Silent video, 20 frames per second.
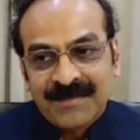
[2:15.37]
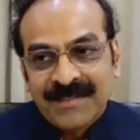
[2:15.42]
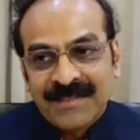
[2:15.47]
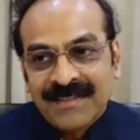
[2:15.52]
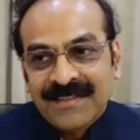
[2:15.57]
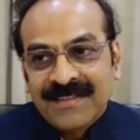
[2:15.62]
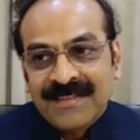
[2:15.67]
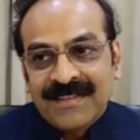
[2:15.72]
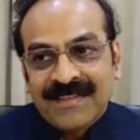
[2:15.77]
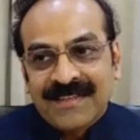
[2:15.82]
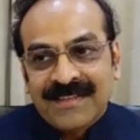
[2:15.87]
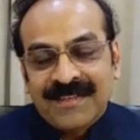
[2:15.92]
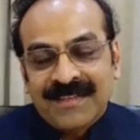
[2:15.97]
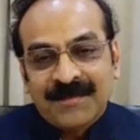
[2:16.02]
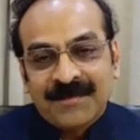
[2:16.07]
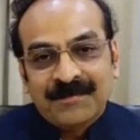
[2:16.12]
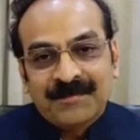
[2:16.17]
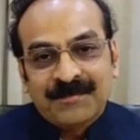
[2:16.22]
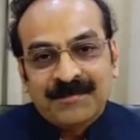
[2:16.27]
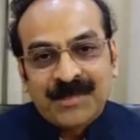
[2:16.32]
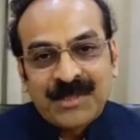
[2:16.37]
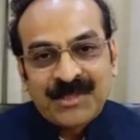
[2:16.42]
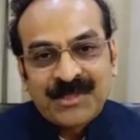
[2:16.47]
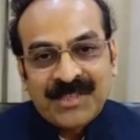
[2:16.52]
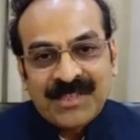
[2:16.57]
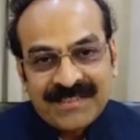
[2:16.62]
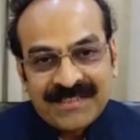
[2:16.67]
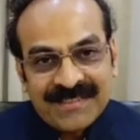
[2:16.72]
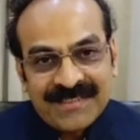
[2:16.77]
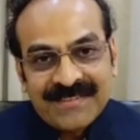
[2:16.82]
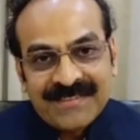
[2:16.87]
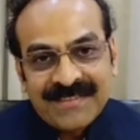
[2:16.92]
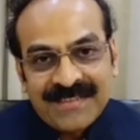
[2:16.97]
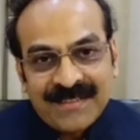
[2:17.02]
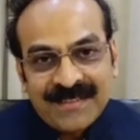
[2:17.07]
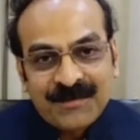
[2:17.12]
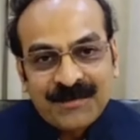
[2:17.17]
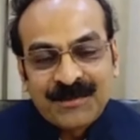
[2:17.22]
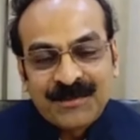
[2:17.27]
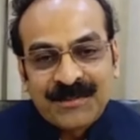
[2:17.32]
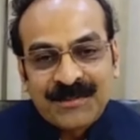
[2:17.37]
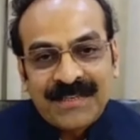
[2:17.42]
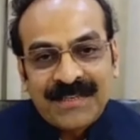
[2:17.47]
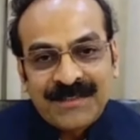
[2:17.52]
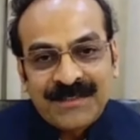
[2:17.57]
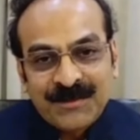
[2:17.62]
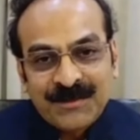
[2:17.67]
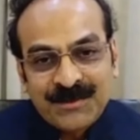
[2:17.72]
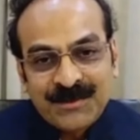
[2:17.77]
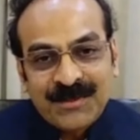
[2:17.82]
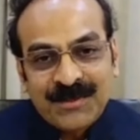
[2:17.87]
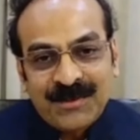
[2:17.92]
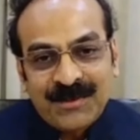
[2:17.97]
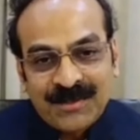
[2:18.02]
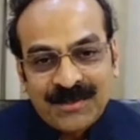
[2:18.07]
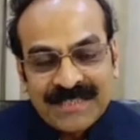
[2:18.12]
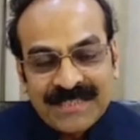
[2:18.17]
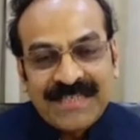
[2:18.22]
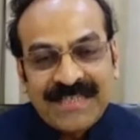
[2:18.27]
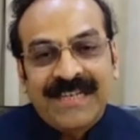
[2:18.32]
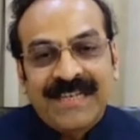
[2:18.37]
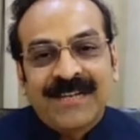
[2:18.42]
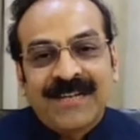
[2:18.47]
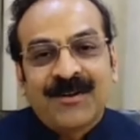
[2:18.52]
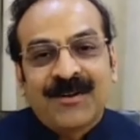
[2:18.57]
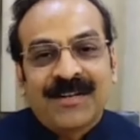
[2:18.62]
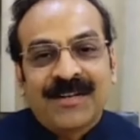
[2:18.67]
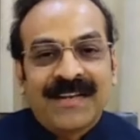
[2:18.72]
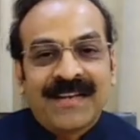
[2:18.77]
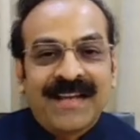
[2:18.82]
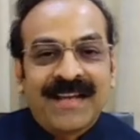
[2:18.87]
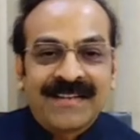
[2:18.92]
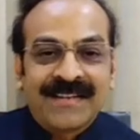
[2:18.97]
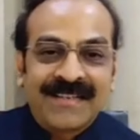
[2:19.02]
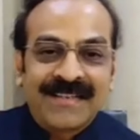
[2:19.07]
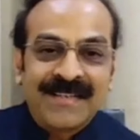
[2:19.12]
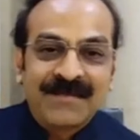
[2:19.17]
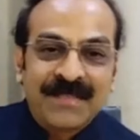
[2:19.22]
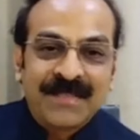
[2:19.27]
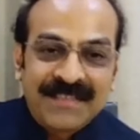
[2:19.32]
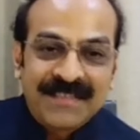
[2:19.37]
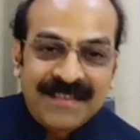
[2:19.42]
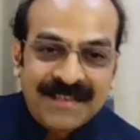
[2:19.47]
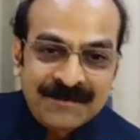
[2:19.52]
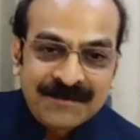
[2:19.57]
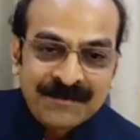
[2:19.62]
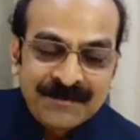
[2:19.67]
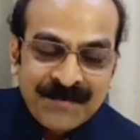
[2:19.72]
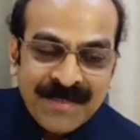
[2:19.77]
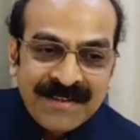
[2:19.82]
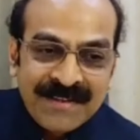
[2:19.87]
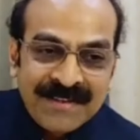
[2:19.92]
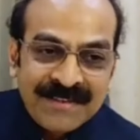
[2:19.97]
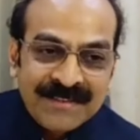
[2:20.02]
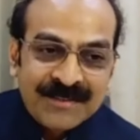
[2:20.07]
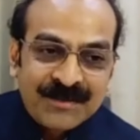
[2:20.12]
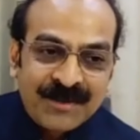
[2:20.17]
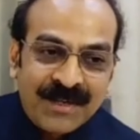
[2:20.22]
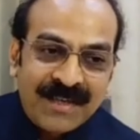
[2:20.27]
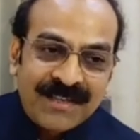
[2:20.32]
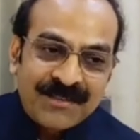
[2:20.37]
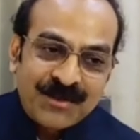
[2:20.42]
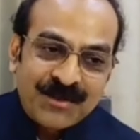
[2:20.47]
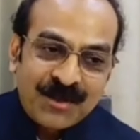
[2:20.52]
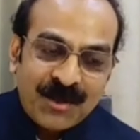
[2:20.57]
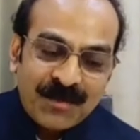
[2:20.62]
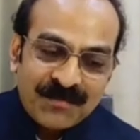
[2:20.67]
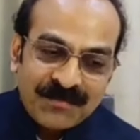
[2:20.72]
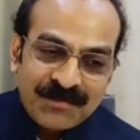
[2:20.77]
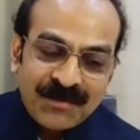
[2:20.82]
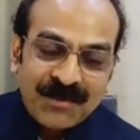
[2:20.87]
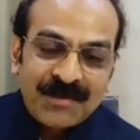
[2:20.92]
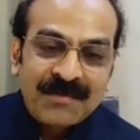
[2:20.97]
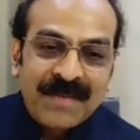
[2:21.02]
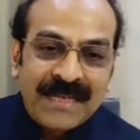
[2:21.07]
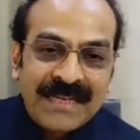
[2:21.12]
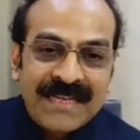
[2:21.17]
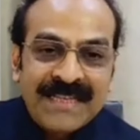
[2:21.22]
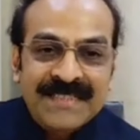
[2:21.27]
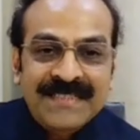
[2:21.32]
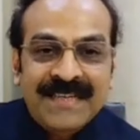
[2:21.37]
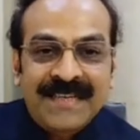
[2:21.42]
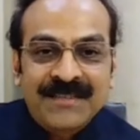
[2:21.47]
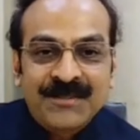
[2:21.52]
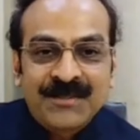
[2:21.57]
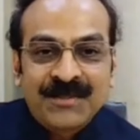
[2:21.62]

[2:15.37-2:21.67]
uh, purchases. It was used, originally called Anarkali Bazaar. So our shop okay. for many centuries